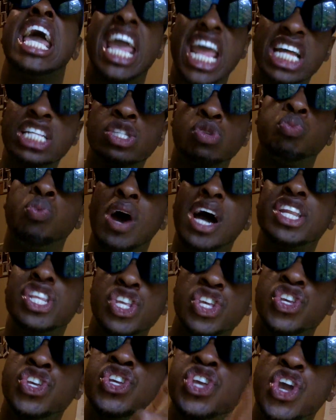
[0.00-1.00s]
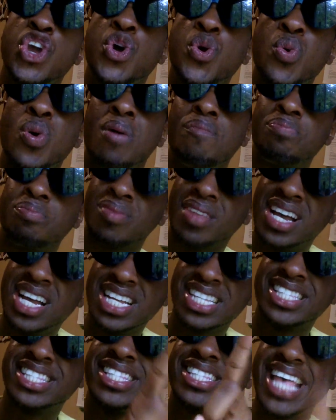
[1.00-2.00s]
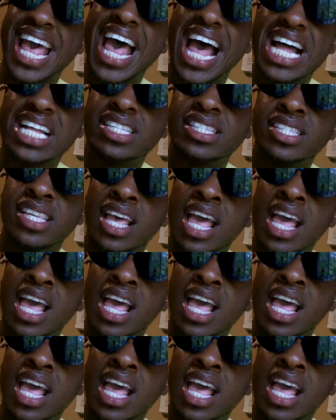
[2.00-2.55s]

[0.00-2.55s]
it's what you set.